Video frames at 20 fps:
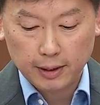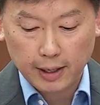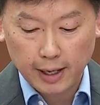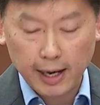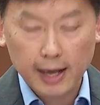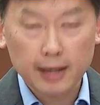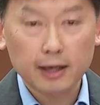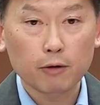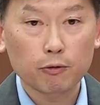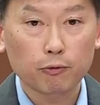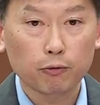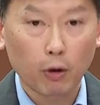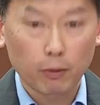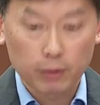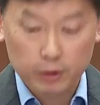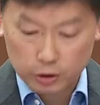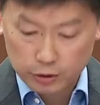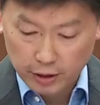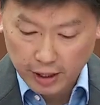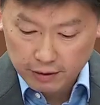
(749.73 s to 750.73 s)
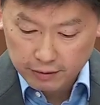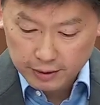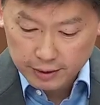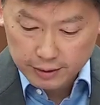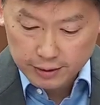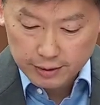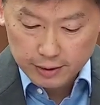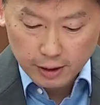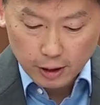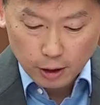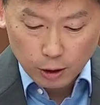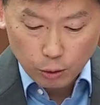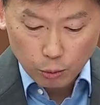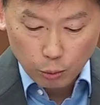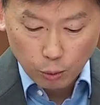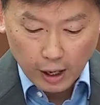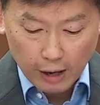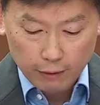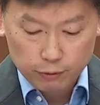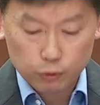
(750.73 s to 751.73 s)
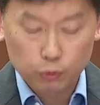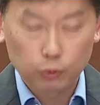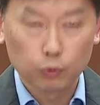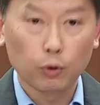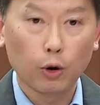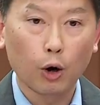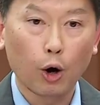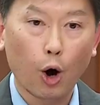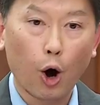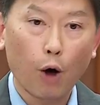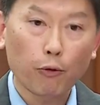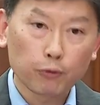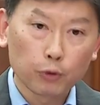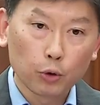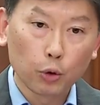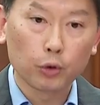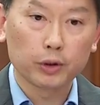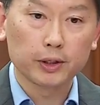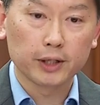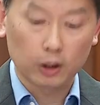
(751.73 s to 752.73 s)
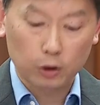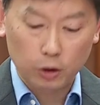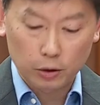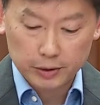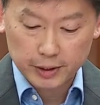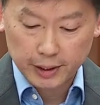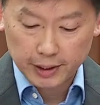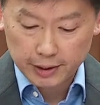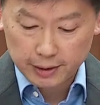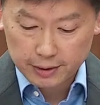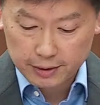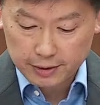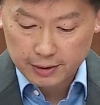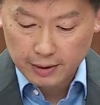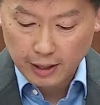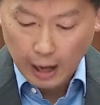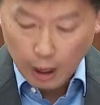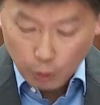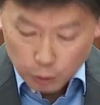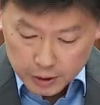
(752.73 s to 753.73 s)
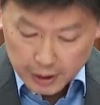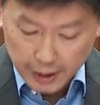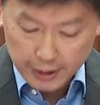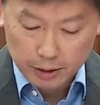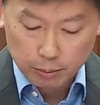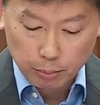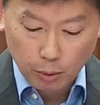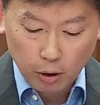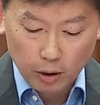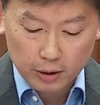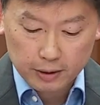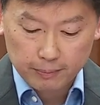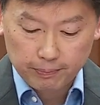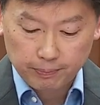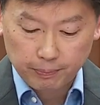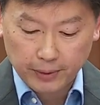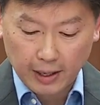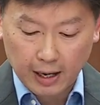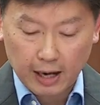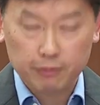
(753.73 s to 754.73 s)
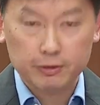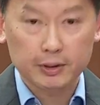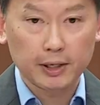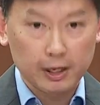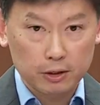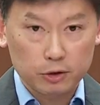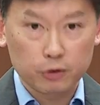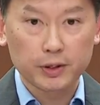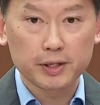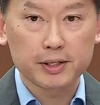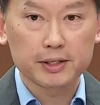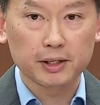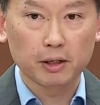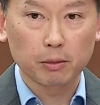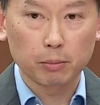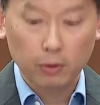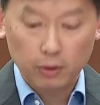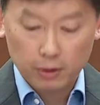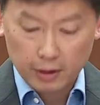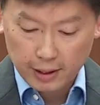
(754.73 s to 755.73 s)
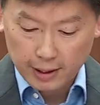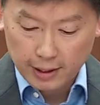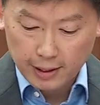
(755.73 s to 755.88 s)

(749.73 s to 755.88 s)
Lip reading: and have foreign drivers will have to offload their containers outside the port after entering Singapore